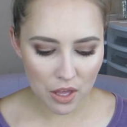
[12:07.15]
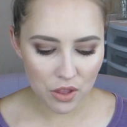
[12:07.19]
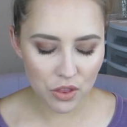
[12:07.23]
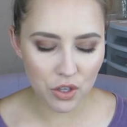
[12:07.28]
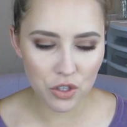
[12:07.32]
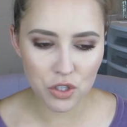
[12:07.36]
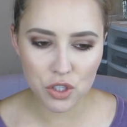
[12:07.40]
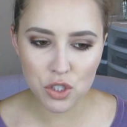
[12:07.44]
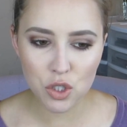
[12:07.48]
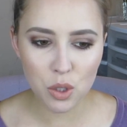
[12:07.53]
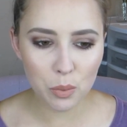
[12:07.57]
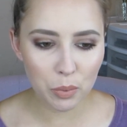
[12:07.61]

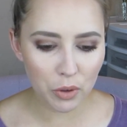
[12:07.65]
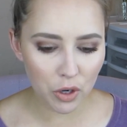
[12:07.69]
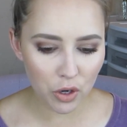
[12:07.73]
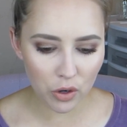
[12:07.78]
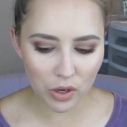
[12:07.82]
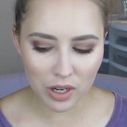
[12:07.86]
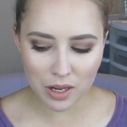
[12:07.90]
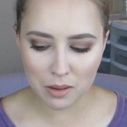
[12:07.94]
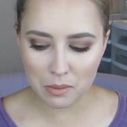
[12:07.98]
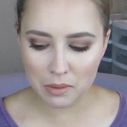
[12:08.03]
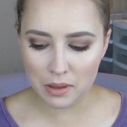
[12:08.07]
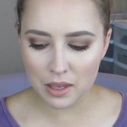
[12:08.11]
They're super
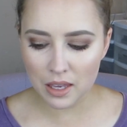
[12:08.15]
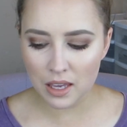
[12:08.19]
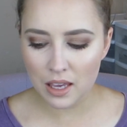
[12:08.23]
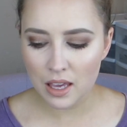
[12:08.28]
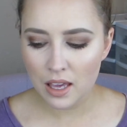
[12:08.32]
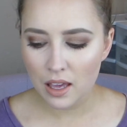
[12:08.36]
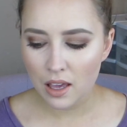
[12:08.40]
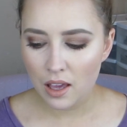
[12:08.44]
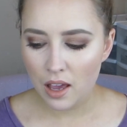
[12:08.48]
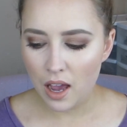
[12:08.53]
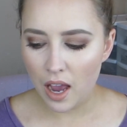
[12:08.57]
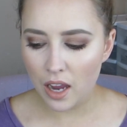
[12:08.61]
creamy.
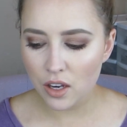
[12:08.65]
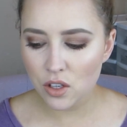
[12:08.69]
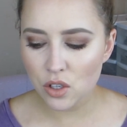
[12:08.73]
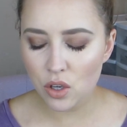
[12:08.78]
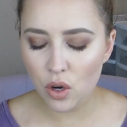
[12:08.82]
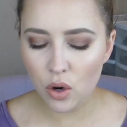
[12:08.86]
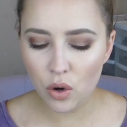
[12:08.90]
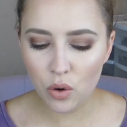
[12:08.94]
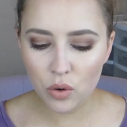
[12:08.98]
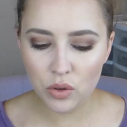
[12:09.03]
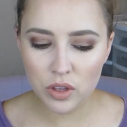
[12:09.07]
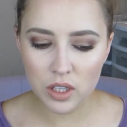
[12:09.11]
I
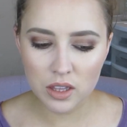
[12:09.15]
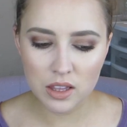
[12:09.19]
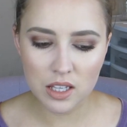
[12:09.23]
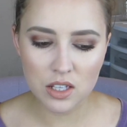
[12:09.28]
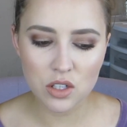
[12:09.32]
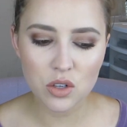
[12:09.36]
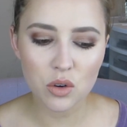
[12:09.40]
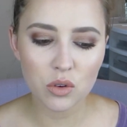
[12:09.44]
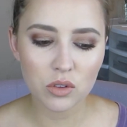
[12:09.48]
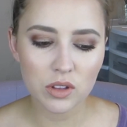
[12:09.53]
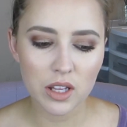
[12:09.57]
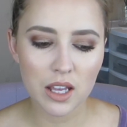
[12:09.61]
know that they
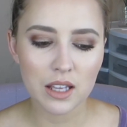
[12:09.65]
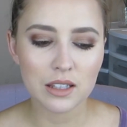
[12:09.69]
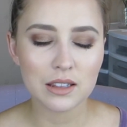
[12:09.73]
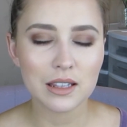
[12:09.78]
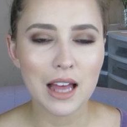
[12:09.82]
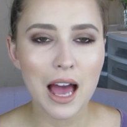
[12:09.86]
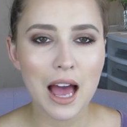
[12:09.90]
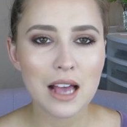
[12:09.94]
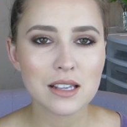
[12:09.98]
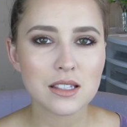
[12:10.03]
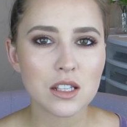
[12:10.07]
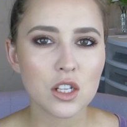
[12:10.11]
don't like
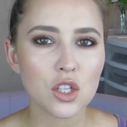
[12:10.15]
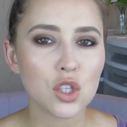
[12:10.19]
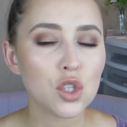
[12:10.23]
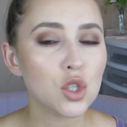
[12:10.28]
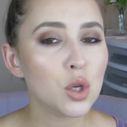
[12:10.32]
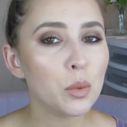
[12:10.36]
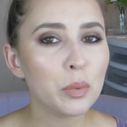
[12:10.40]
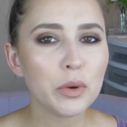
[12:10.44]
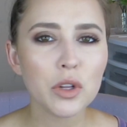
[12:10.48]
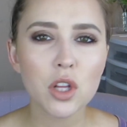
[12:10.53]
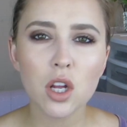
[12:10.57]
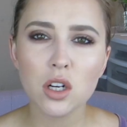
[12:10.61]
last a
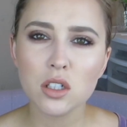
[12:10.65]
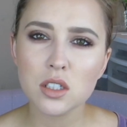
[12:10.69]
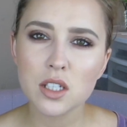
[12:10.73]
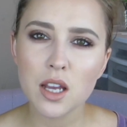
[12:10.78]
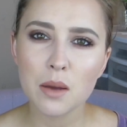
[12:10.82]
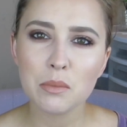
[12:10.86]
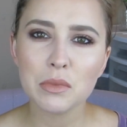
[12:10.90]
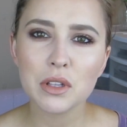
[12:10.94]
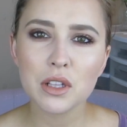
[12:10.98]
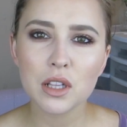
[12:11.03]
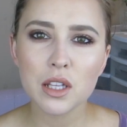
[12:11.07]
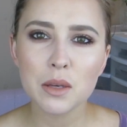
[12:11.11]
super long
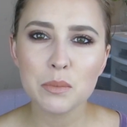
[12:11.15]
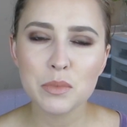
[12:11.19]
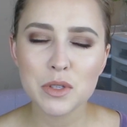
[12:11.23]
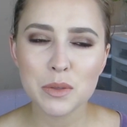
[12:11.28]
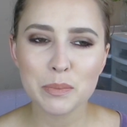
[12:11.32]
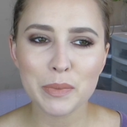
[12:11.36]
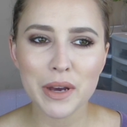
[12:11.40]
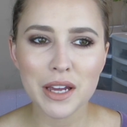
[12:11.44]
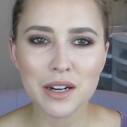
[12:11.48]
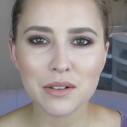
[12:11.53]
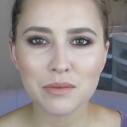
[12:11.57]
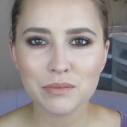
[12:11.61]
time on the lips,
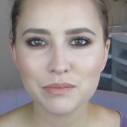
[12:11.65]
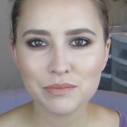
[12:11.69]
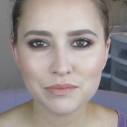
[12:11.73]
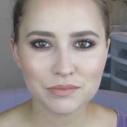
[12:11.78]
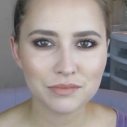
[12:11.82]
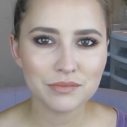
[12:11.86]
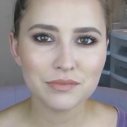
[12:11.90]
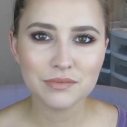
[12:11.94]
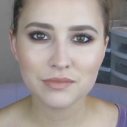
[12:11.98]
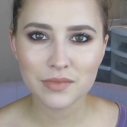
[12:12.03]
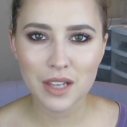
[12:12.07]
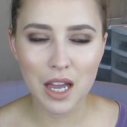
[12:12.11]
but
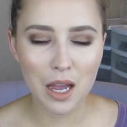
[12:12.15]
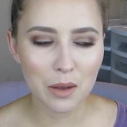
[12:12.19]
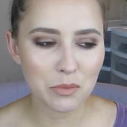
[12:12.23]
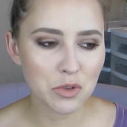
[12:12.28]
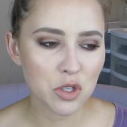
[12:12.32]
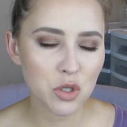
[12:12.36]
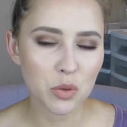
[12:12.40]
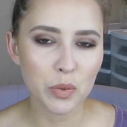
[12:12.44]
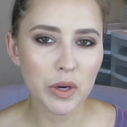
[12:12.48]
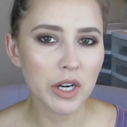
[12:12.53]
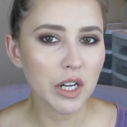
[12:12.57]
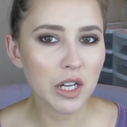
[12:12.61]
I'm
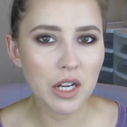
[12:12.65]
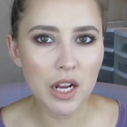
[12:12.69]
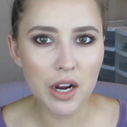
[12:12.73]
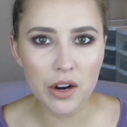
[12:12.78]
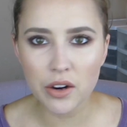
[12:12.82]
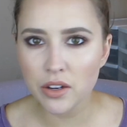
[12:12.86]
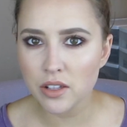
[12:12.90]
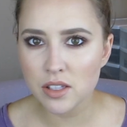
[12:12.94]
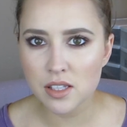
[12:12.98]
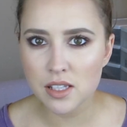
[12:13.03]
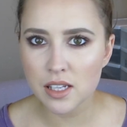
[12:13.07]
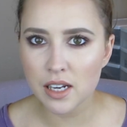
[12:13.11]
just running
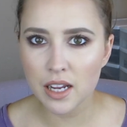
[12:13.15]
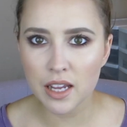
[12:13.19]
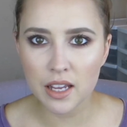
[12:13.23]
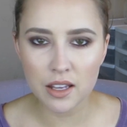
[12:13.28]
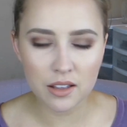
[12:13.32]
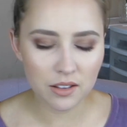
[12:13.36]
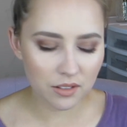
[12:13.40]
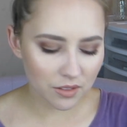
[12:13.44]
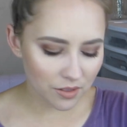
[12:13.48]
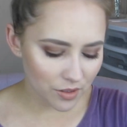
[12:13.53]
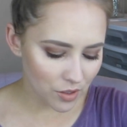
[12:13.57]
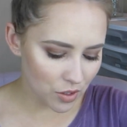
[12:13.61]
errands
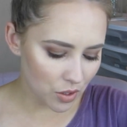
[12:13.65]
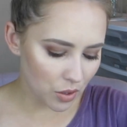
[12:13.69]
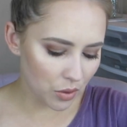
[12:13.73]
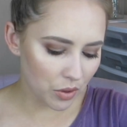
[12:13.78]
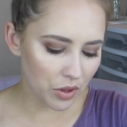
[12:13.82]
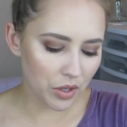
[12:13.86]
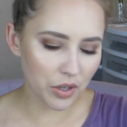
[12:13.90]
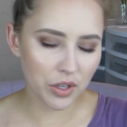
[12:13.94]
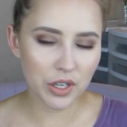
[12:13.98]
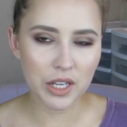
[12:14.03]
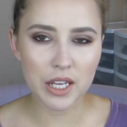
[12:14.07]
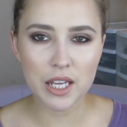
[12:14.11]
today. It's
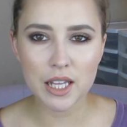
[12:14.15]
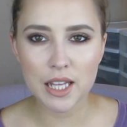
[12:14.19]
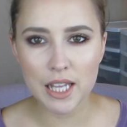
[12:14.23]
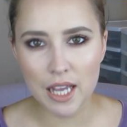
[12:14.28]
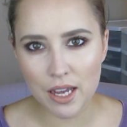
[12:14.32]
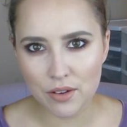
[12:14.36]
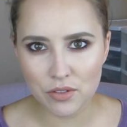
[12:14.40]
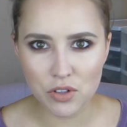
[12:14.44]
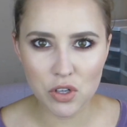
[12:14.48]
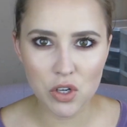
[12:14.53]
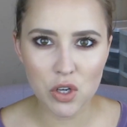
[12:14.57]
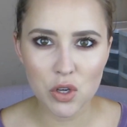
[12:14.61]
2:30 in the
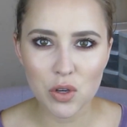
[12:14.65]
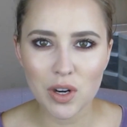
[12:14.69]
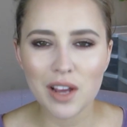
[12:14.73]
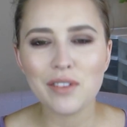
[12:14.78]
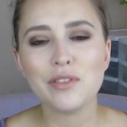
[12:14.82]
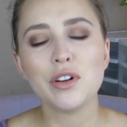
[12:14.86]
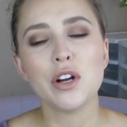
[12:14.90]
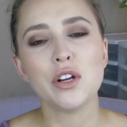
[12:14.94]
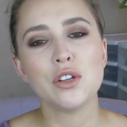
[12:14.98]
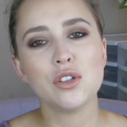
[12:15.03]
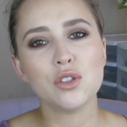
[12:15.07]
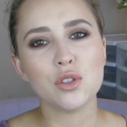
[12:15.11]
afternoon
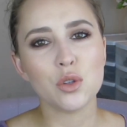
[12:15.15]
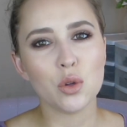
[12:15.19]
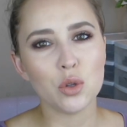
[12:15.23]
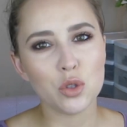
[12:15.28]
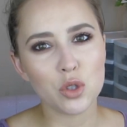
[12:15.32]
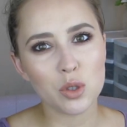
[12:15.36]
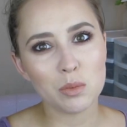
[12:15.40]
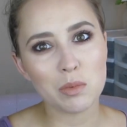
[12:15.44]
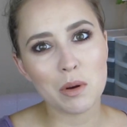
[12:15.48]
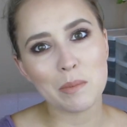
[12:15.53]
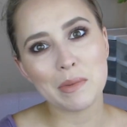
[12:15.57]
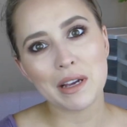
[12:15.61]
after I just
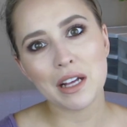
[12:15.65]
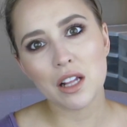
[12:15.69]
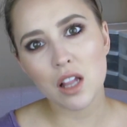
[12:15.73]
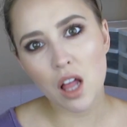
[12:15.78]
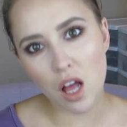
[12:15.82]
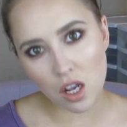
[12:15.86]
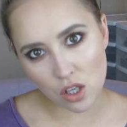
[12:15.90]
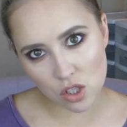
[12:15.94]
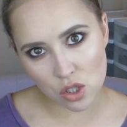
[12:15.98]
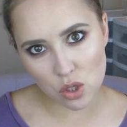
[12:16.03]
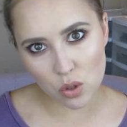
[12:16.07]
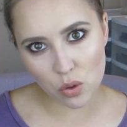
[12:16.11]
told you about my
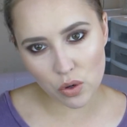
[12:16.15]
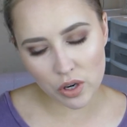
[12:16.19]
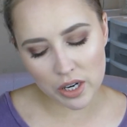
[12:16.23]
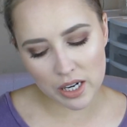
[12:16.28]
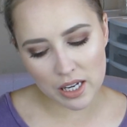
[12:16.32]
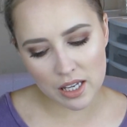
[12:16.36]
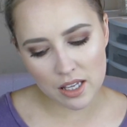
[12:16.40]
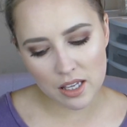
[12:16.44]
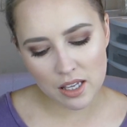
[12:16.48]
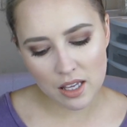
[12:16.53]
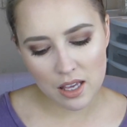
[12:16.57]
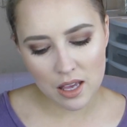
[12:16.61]
clock
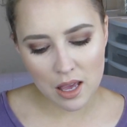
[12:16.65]
story.